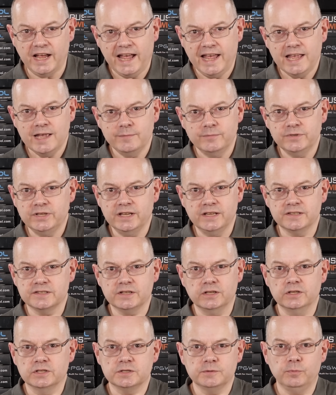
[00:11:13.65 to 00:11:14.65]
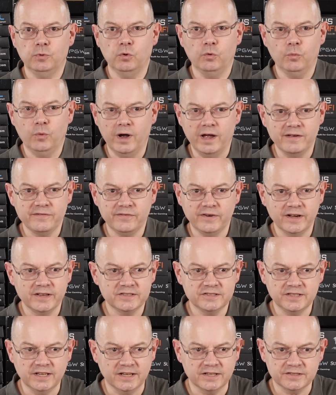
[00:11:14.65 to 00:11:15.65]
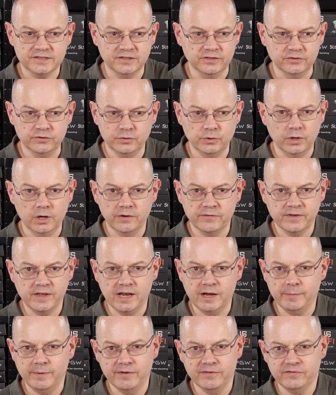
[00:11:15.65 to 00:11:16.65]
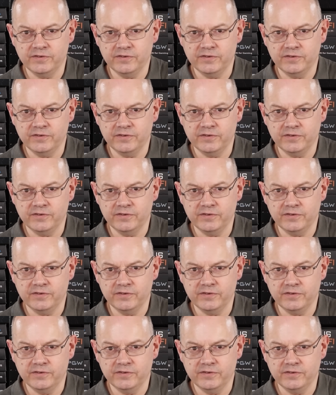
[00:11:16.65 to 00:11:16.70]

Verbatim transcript: AMD is going to support Wi-Fi 6 and 2.5 gigabit,